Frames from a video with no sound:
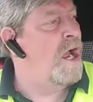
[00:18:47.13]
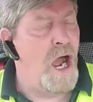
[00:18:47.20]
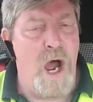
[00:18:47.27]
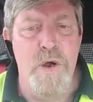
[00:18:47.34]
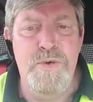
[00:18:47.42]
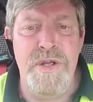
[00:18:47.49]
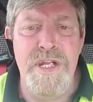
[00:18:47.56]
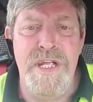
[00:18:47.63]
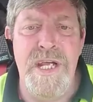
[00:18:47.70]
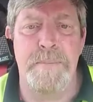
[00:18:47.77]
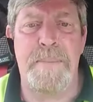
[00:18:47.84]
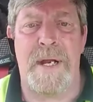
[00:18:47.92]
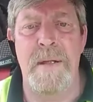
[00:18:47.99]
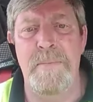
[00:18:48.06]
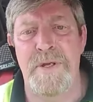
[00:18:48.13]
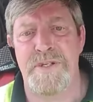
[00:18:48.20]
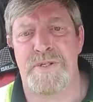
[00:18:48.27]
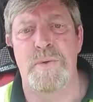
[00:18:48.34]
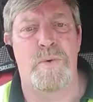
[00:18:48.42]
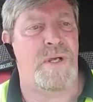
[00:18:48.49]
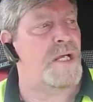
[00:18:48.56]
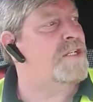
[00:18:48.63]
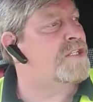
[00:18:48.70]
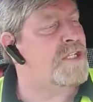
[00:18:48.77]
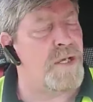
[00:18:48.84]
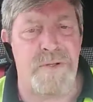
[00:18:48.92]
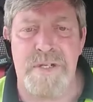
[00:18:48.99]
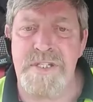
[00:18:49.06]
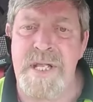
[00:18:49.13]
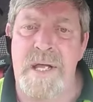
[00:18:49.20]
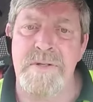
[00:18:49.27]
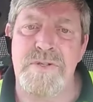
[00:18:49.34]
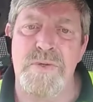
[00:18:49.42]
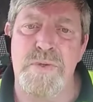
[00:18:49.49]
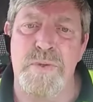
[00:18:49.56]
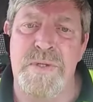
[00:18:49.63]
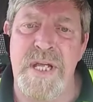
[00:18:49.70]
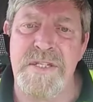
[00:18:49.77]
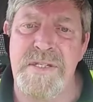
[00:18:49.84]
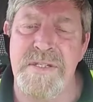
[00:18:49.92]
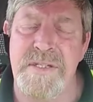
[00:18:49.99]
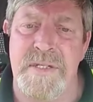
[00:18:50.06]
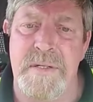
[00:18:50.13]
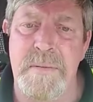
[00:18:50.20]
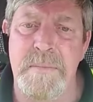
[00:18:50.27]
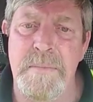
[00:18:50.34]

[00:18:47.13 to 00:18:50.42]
How do you get primary school kids to understand social distancing?